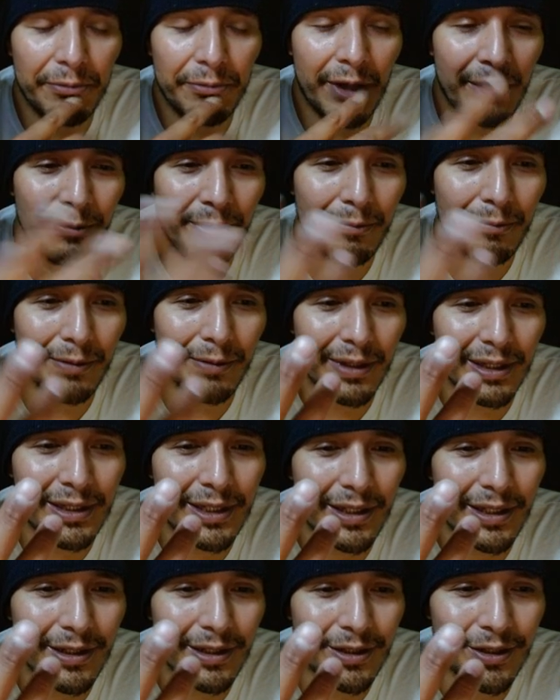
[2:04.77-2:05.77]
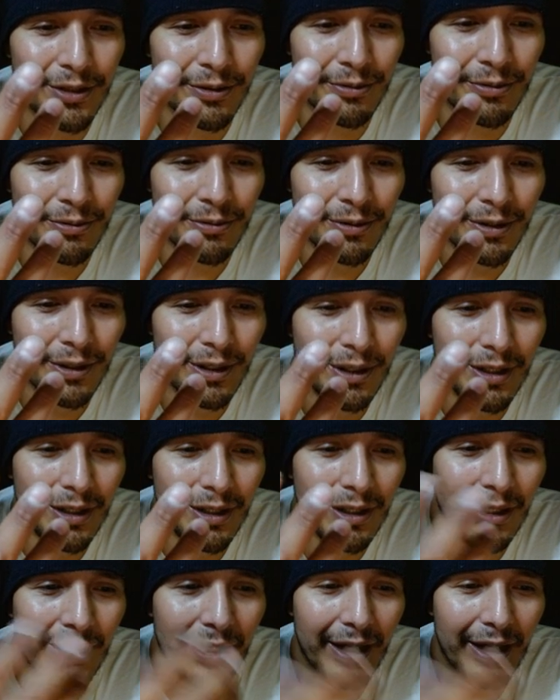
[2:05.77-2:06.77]
I went with the T two
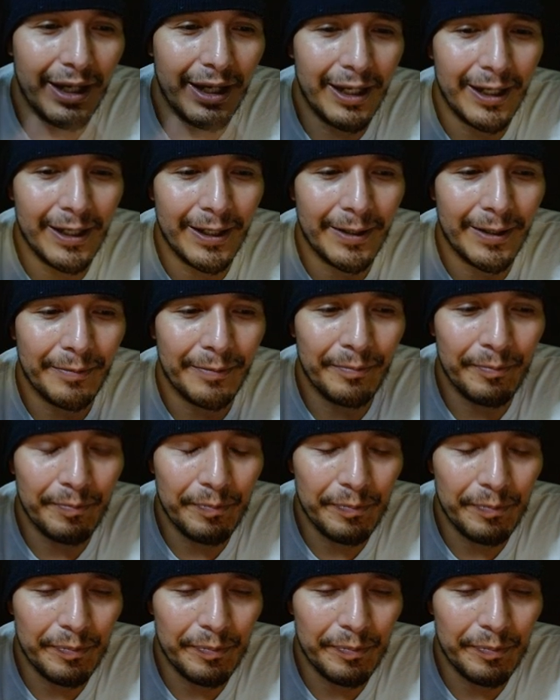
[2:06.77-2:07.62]
um,